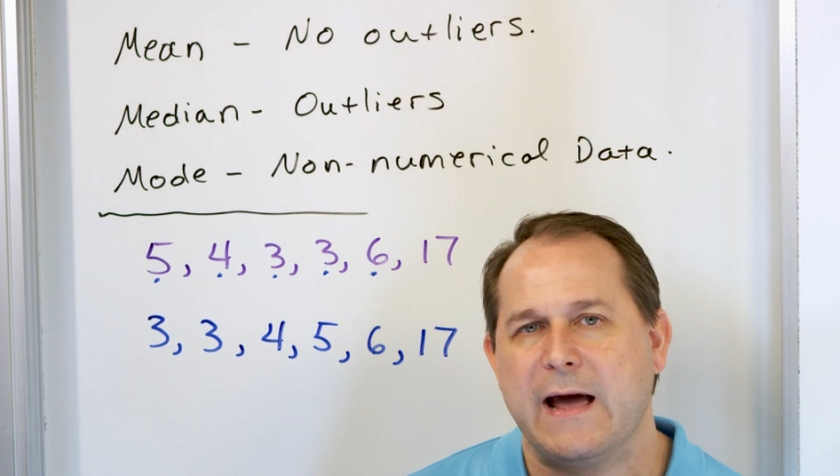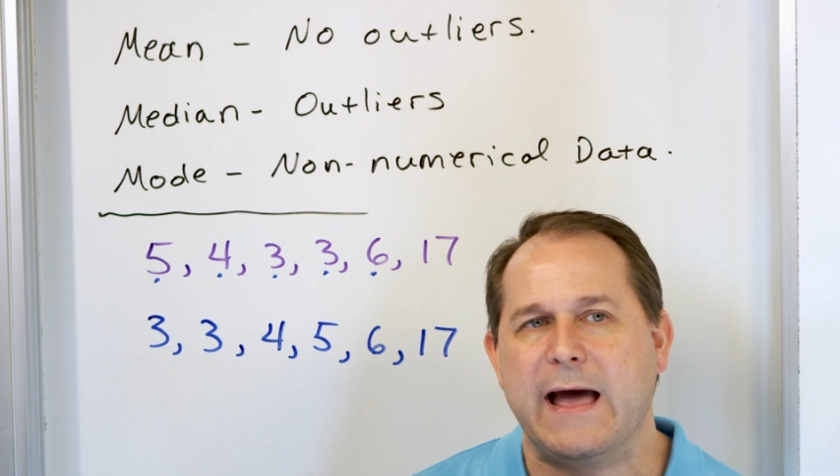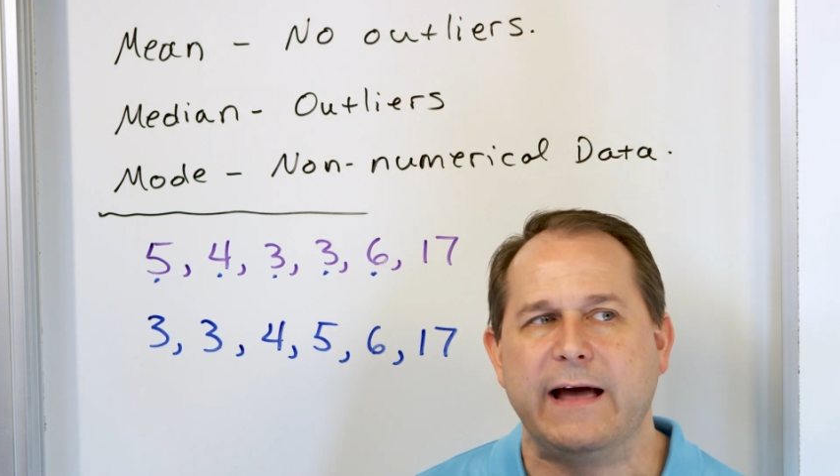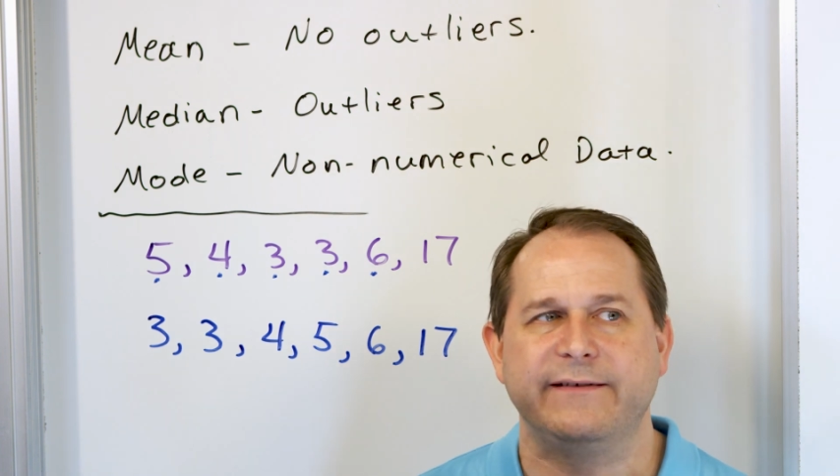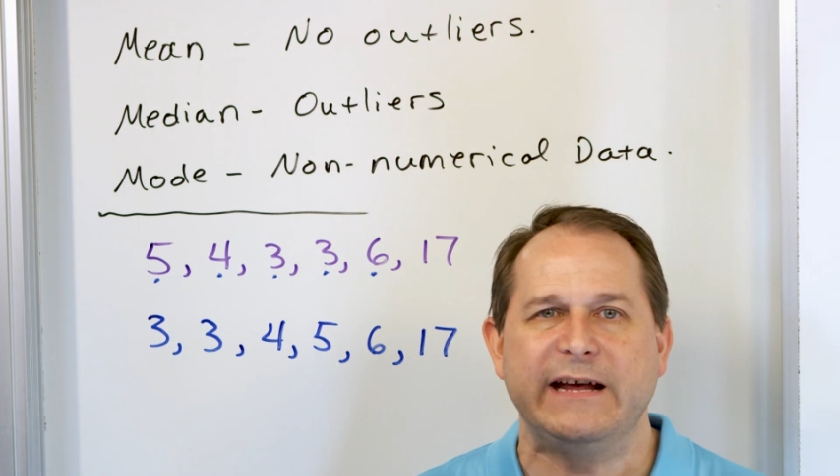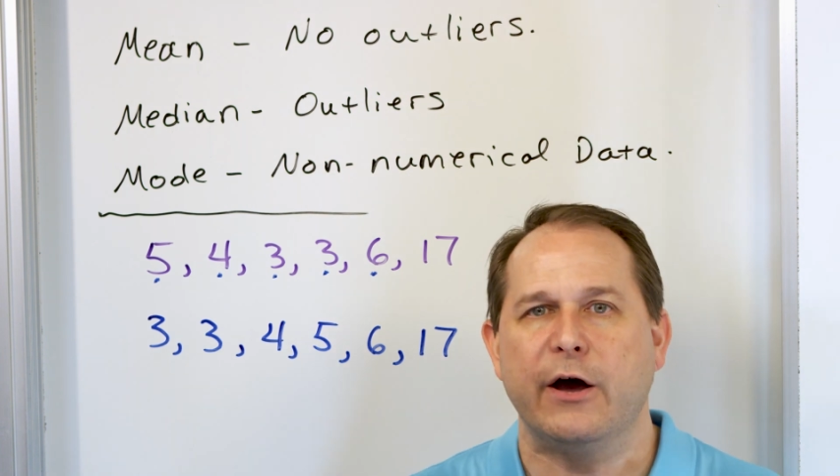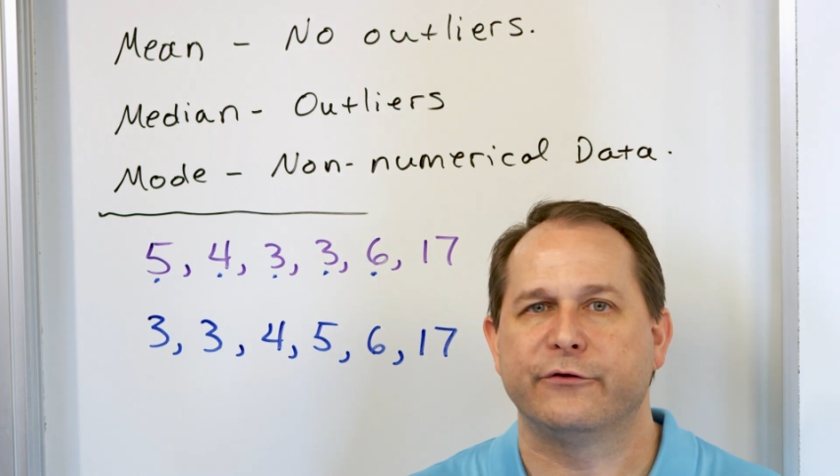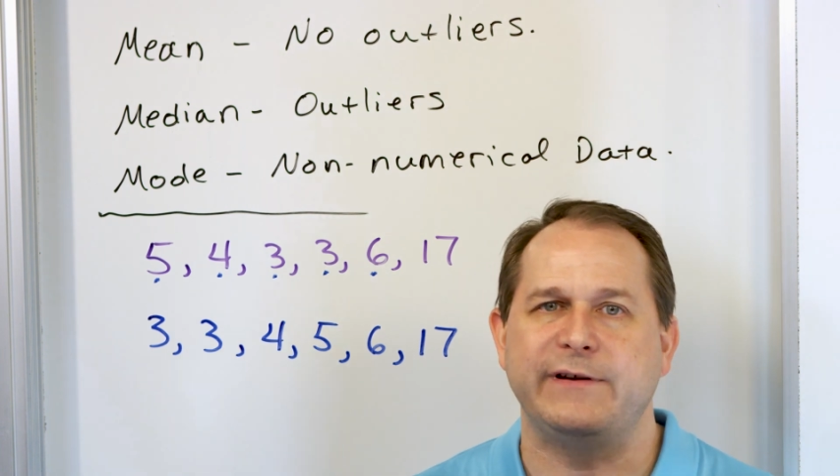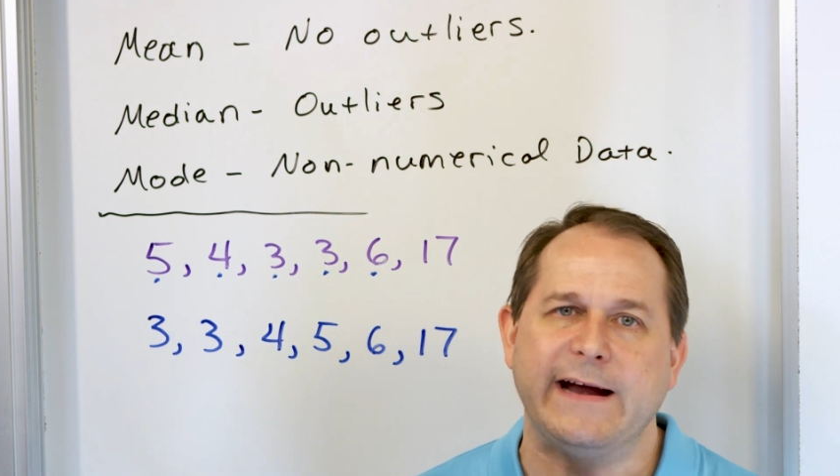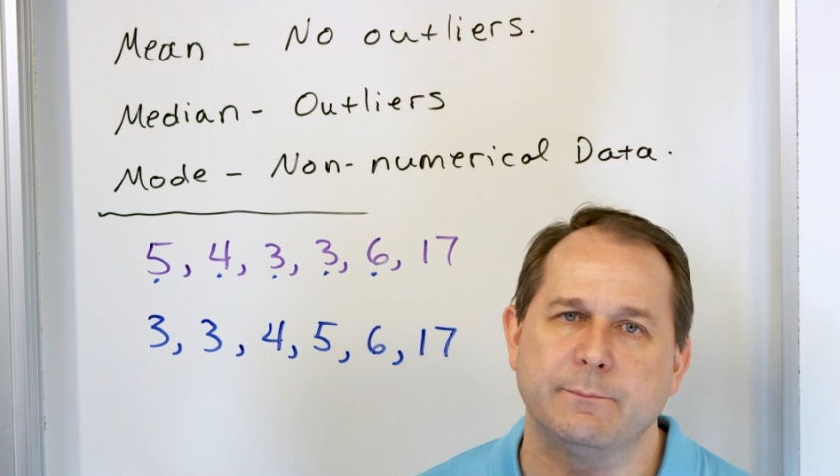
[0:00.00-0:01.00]
as the
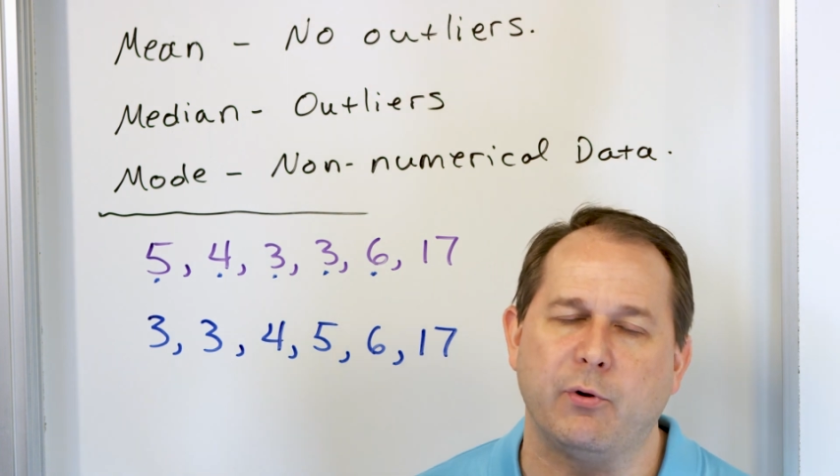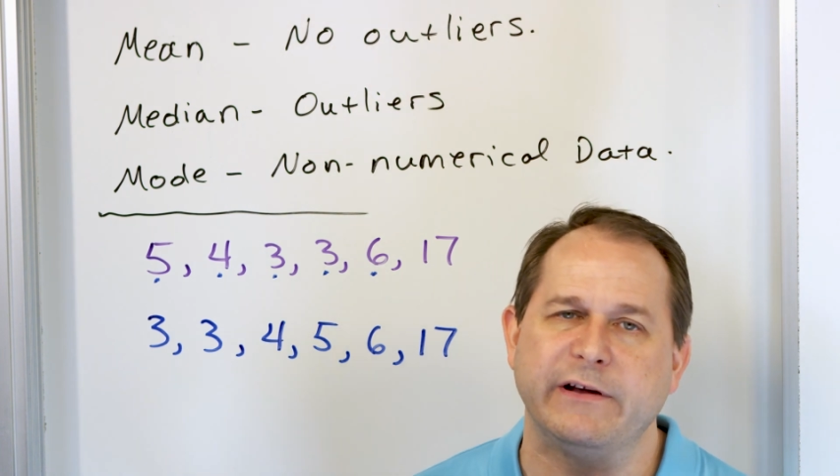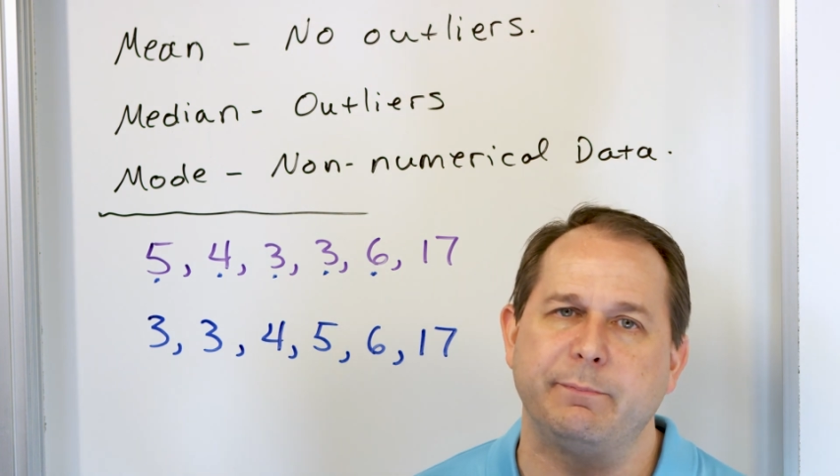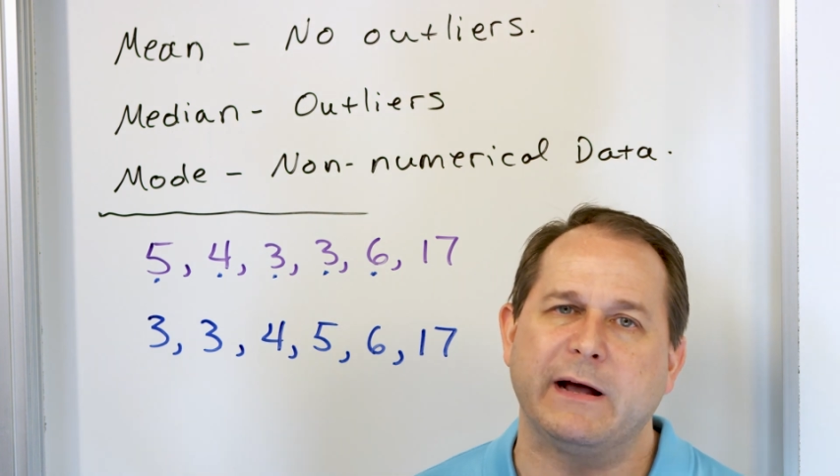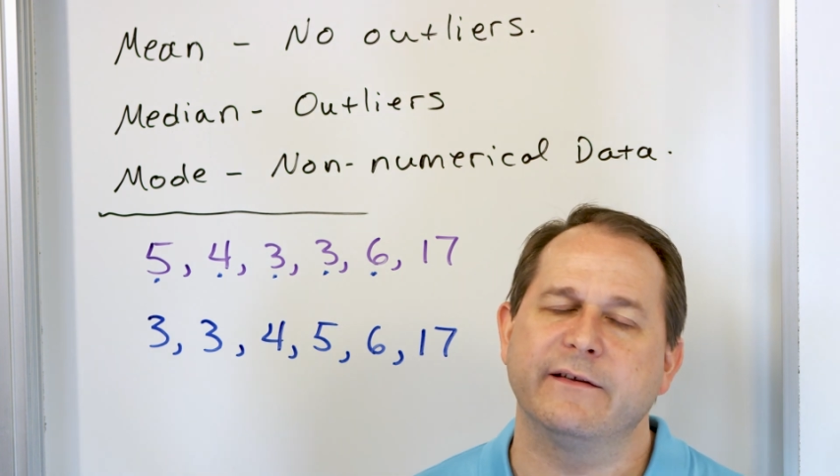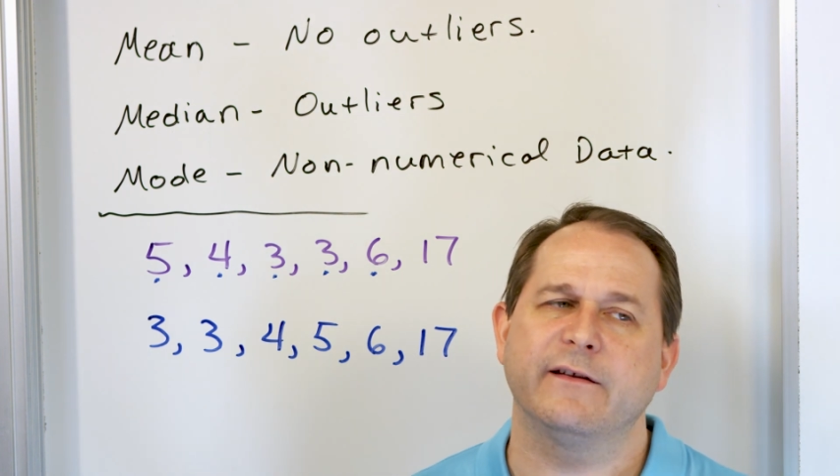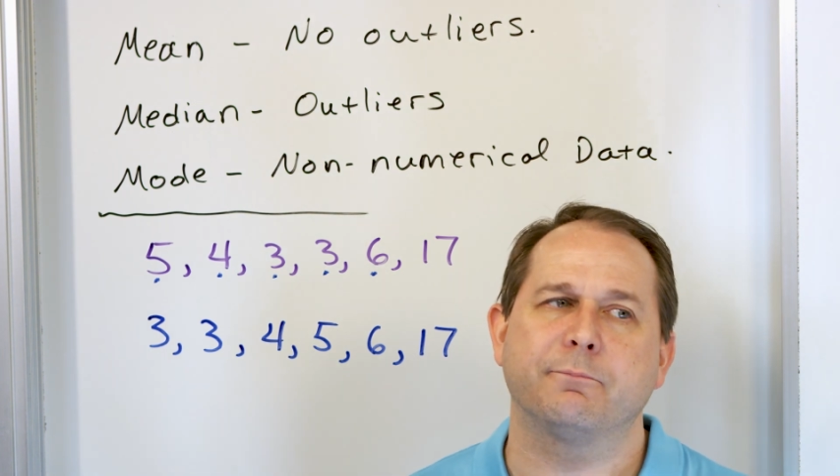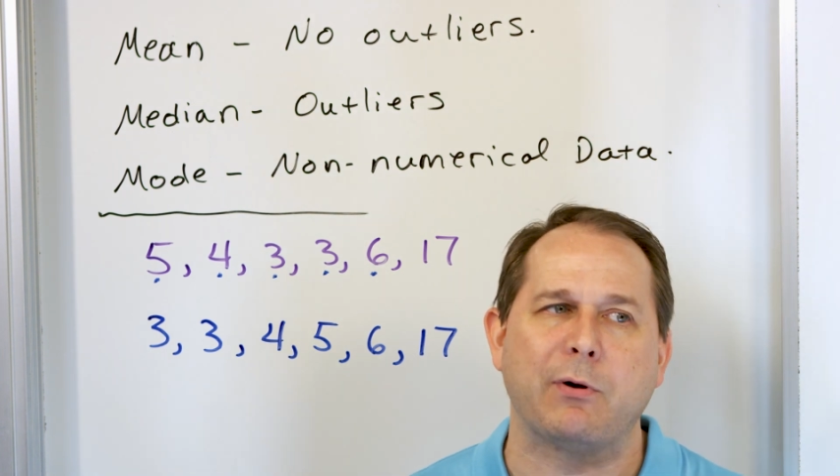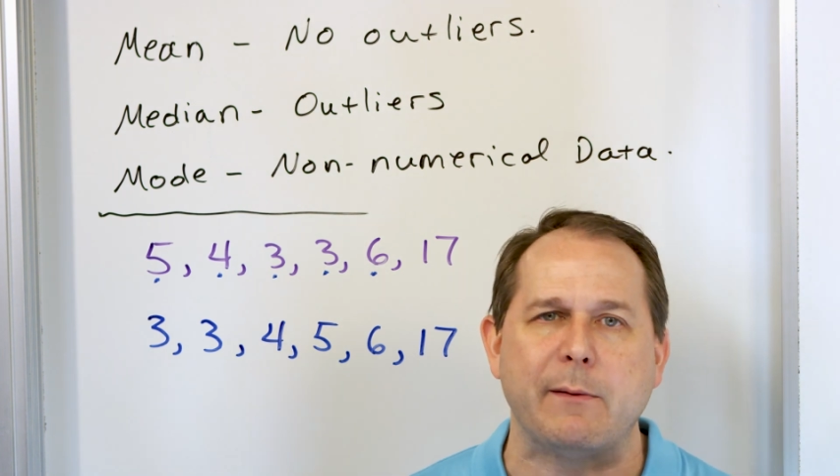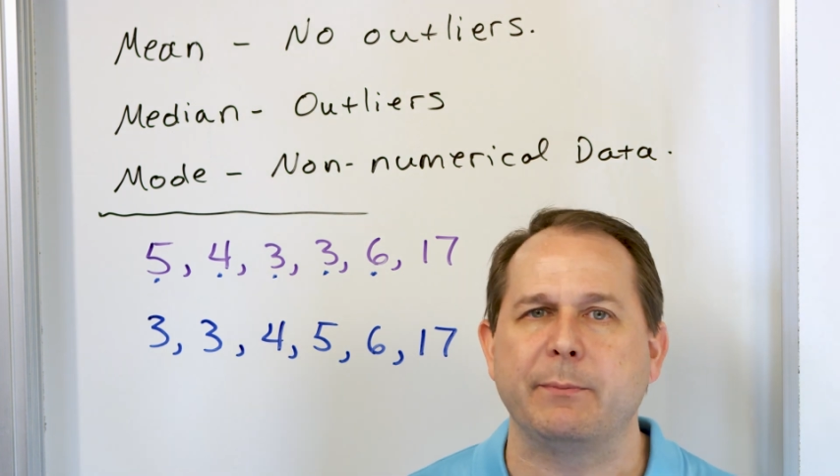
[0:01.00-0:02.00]
other data points because it's
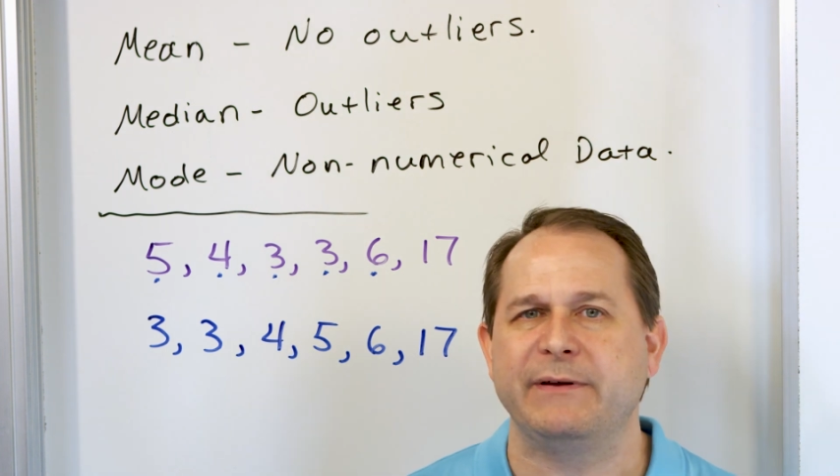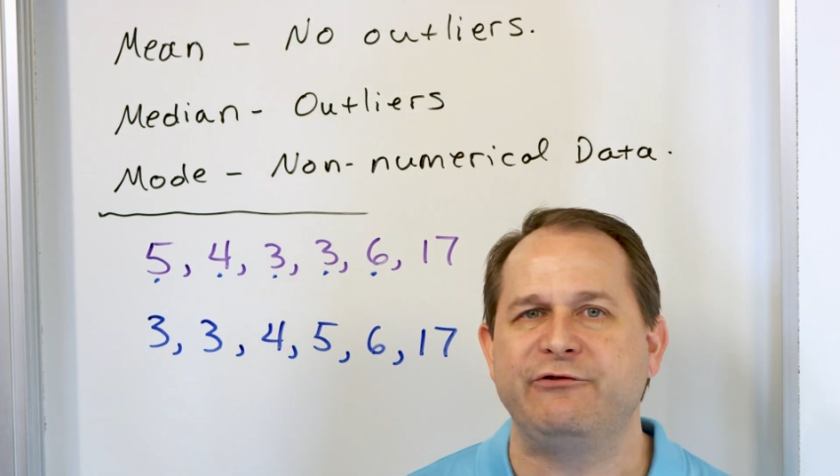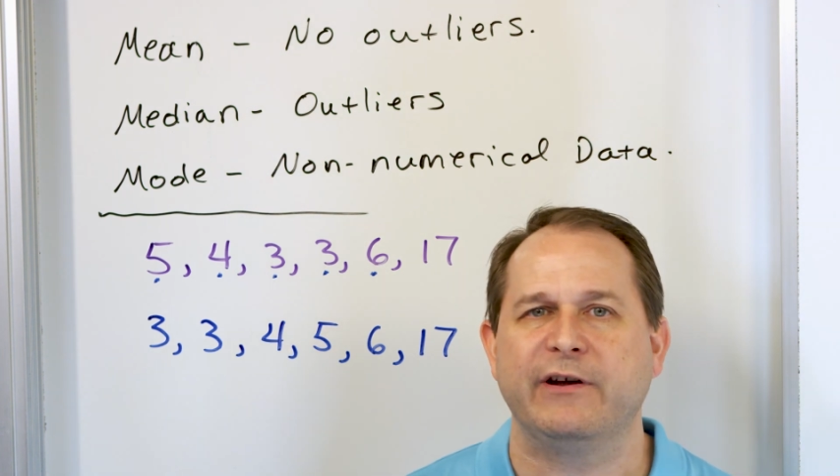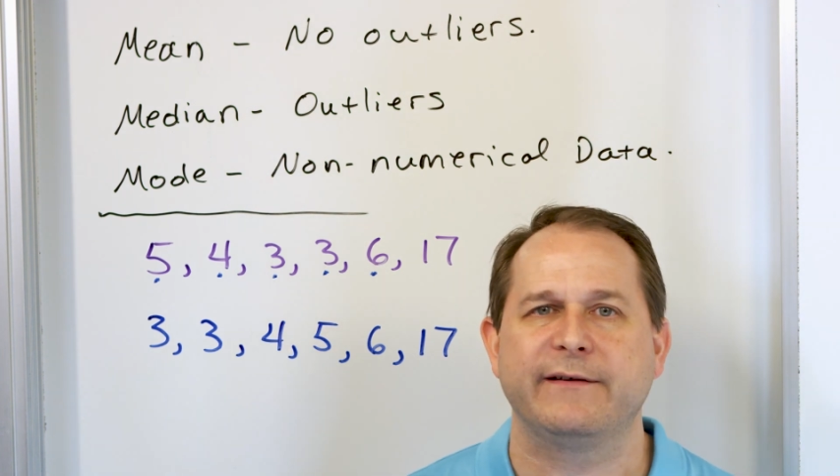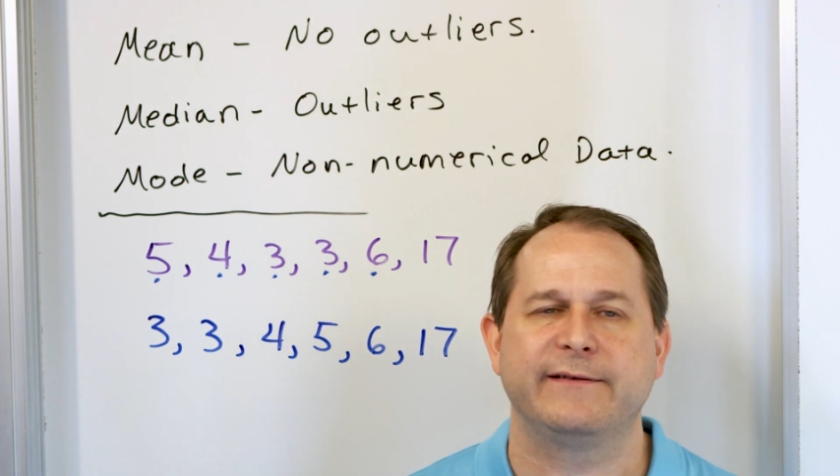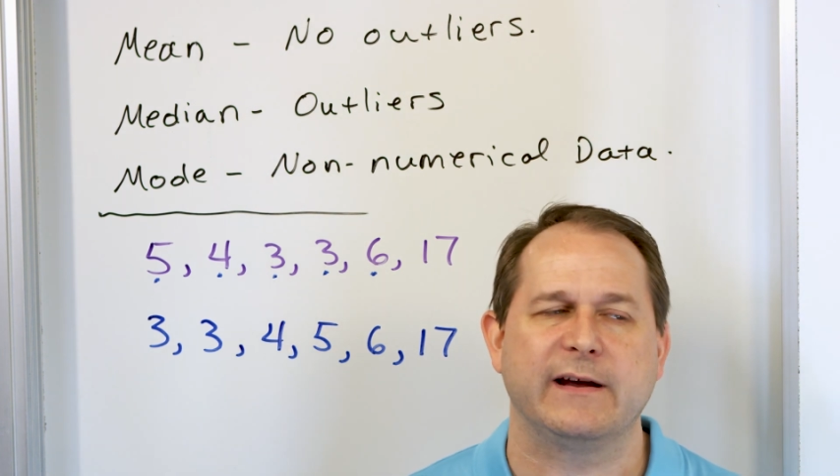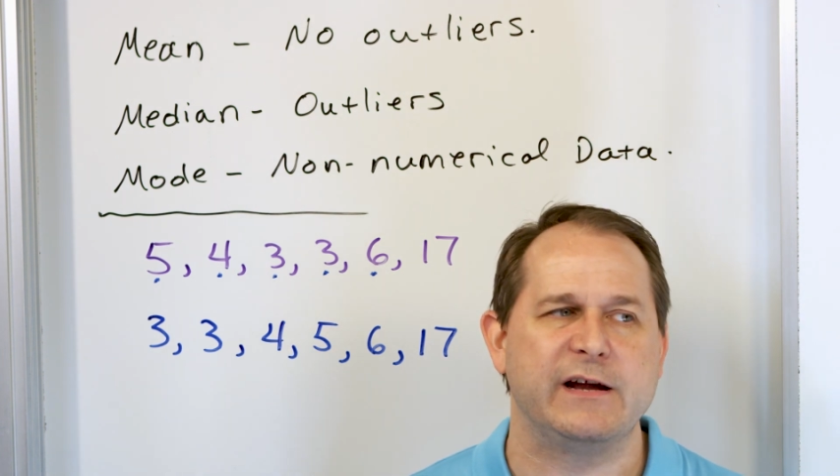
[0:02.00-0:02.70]
probably just